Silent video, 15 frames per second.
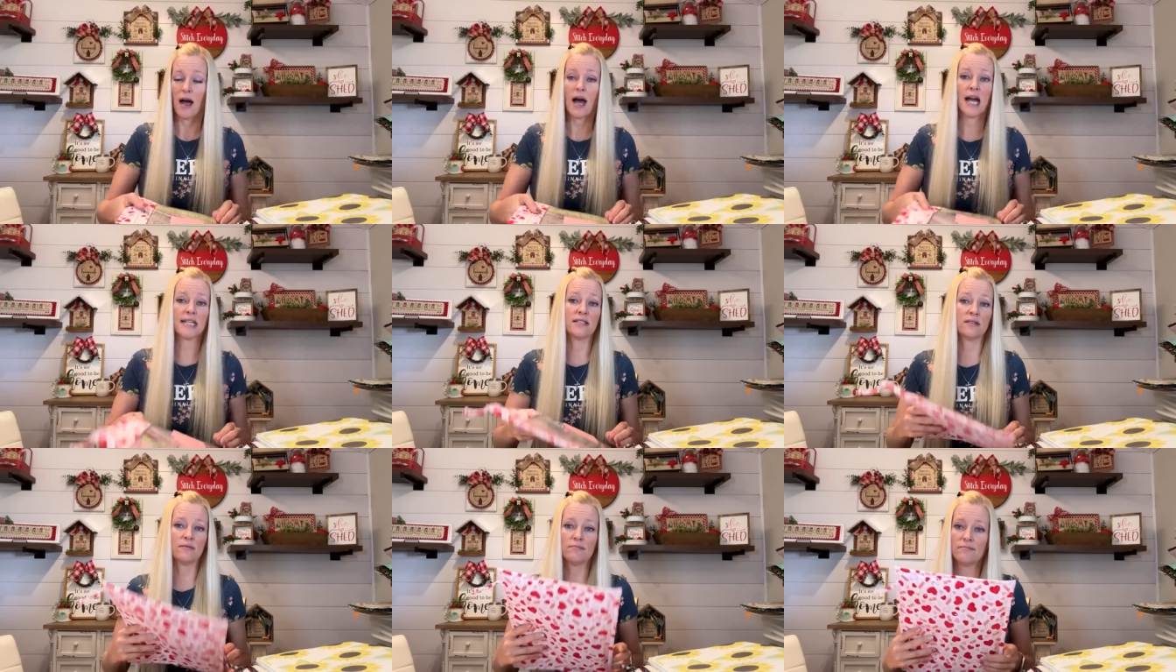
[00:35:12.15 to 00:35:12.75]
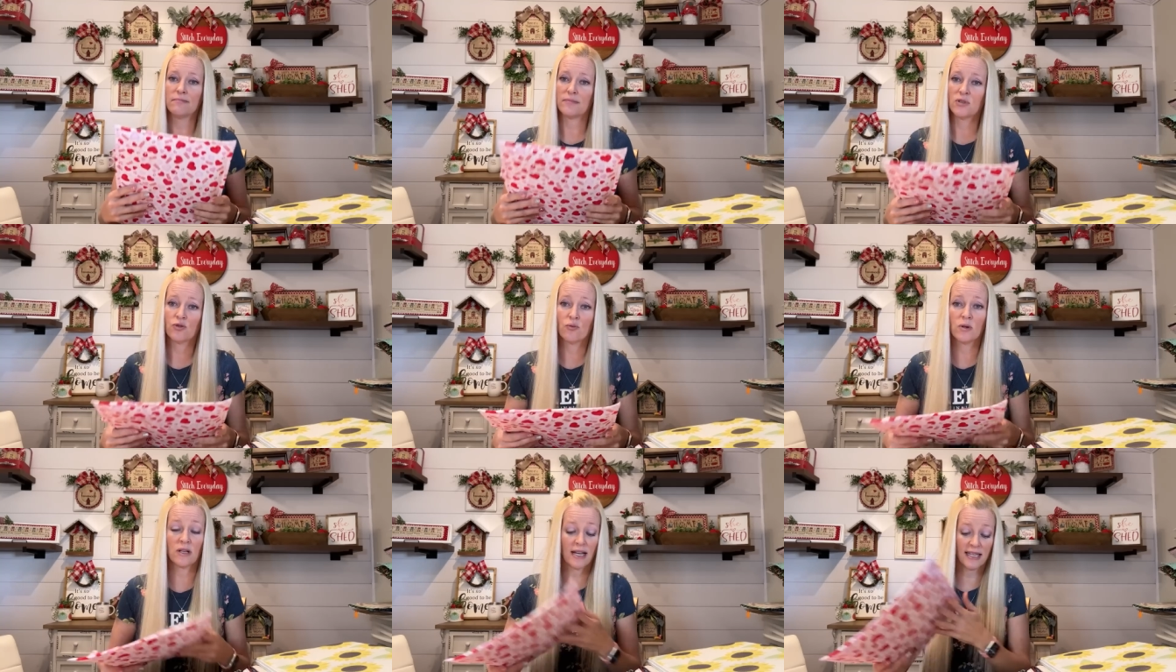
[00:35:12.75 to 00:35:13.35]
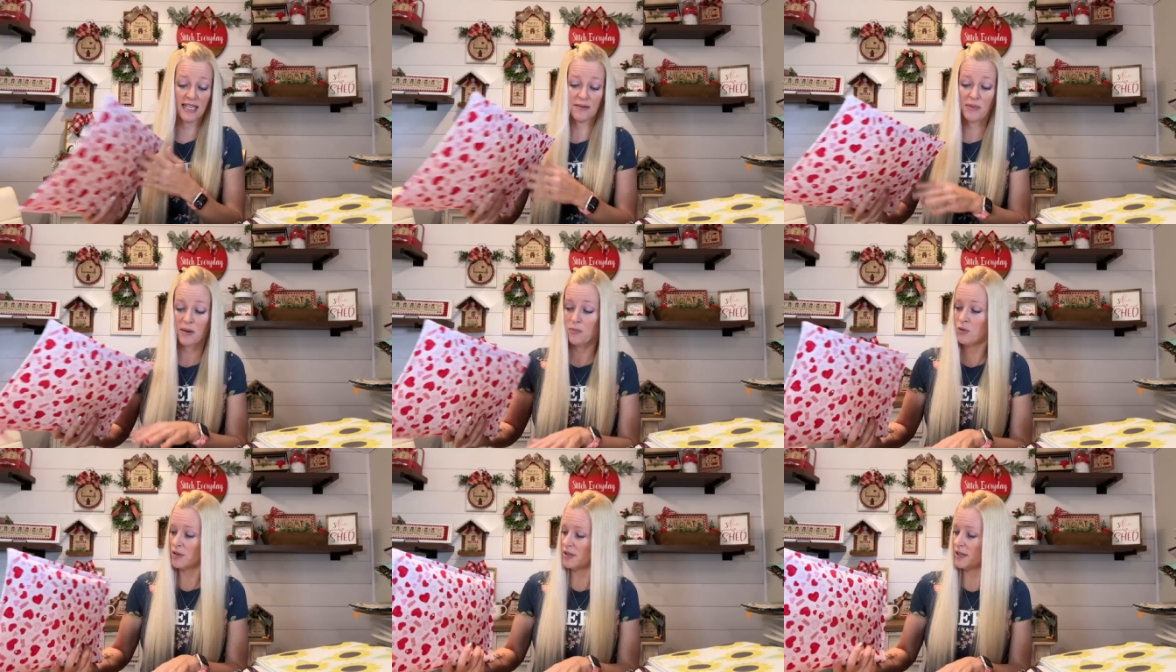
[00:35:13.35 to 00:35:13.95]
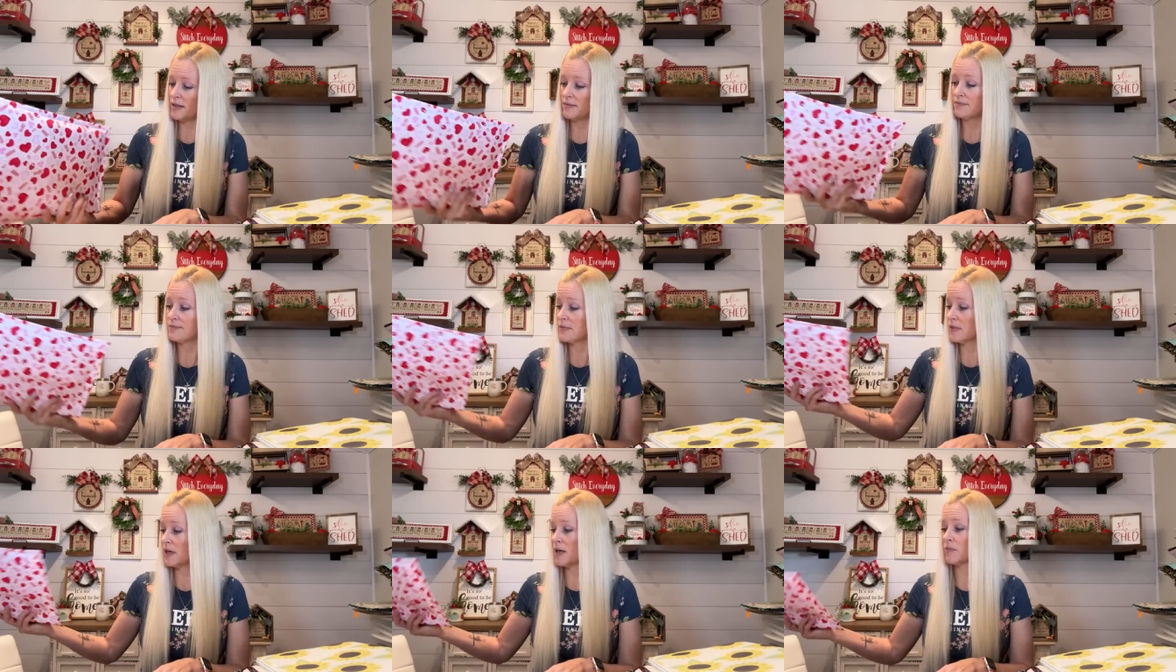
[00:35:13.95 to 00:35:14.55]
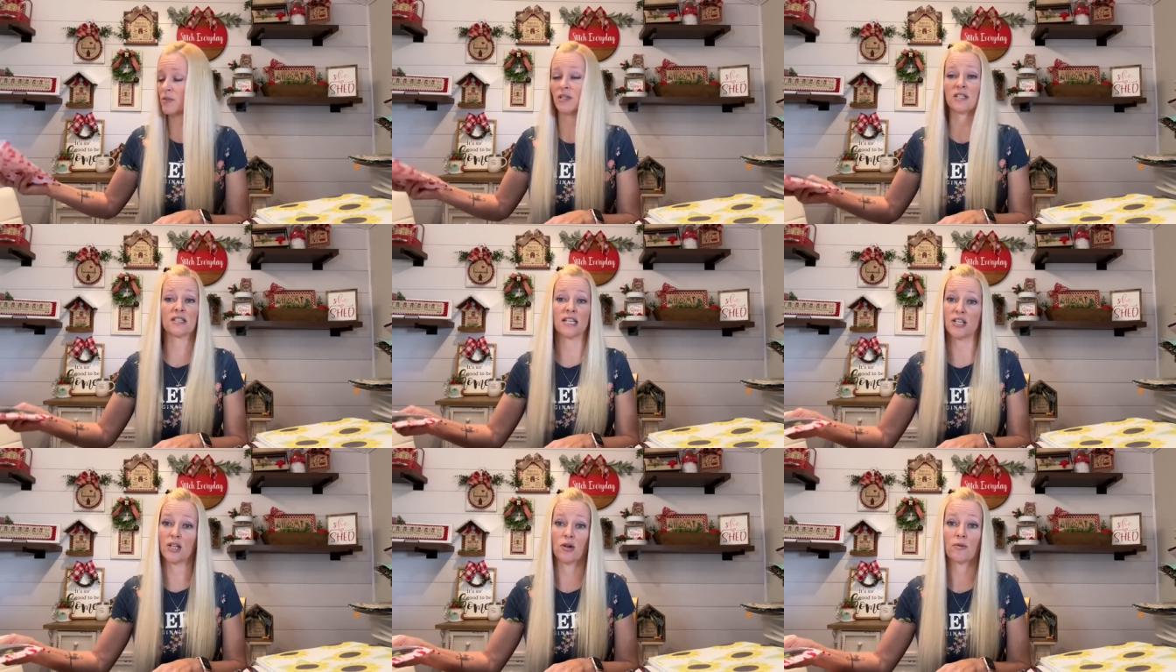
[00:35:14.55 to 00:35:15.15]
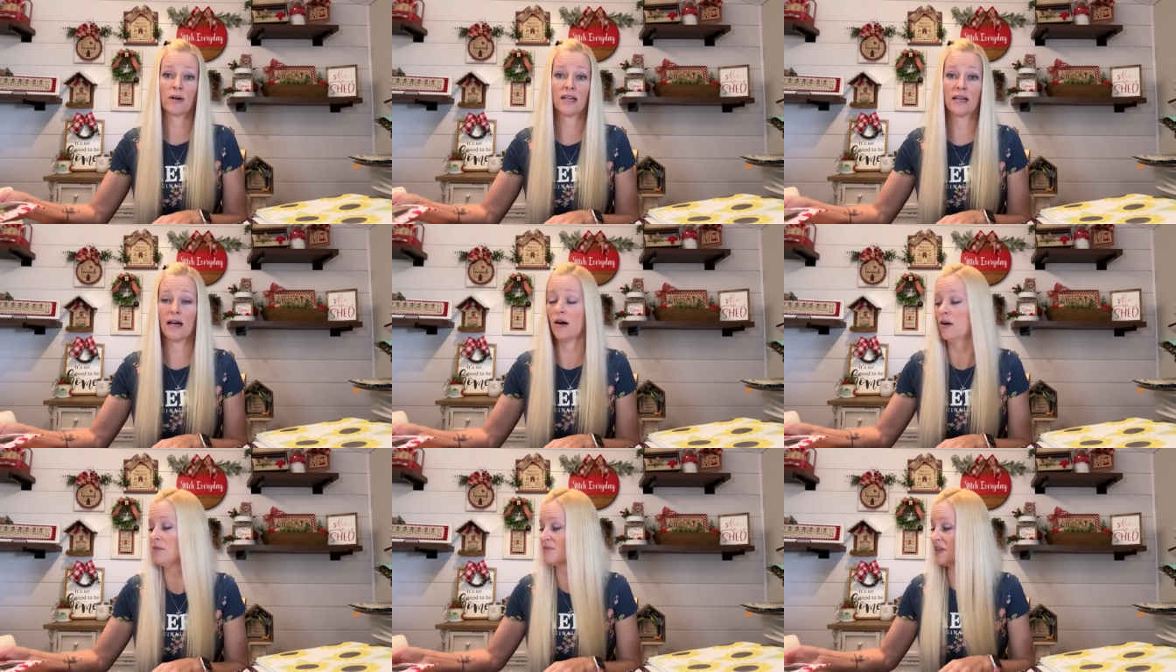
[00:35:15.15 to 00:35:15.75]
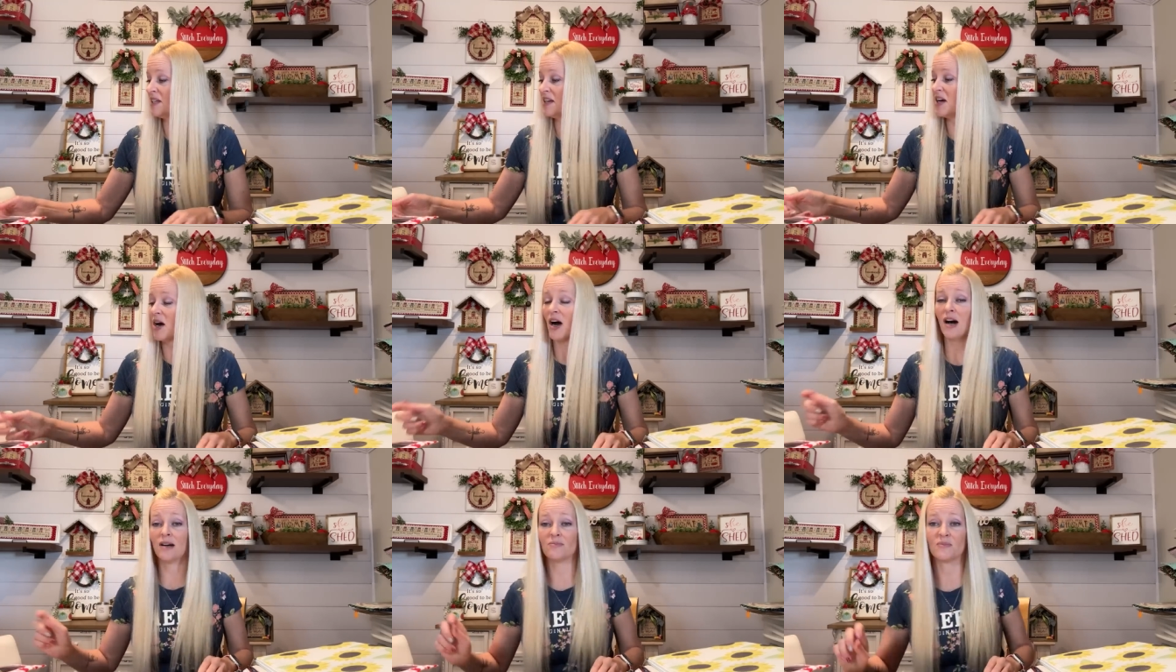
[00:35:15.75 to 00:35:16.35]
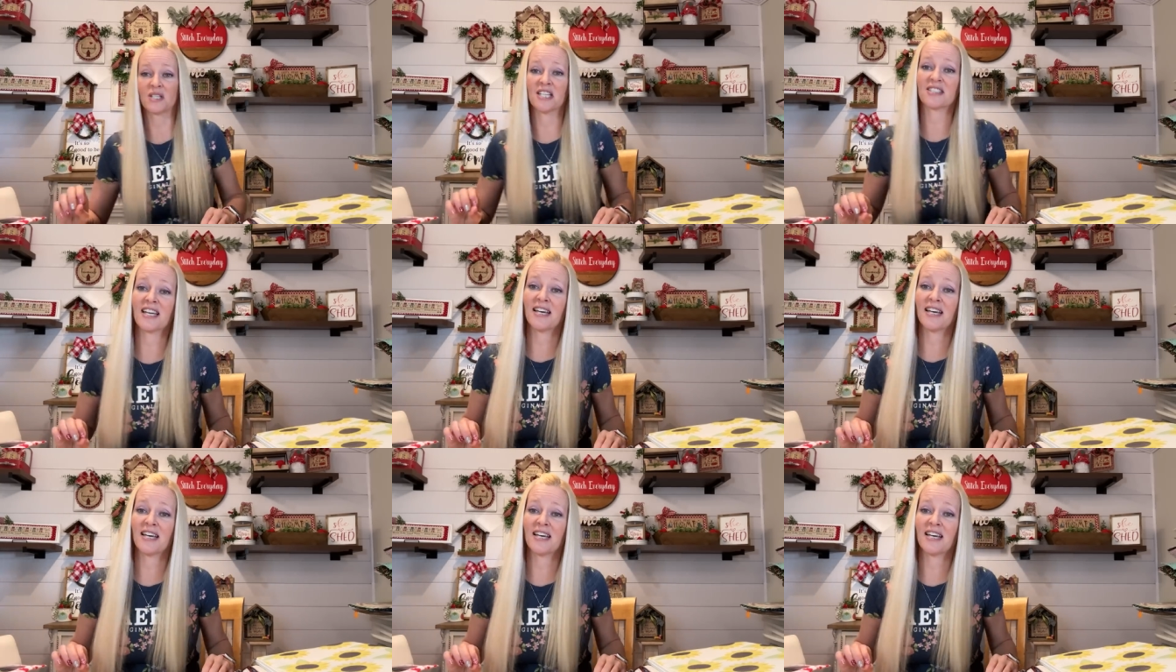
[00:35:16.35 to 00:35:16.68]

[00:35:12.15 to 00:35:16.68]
I do, will I keep up with it? I'm going to say no right now because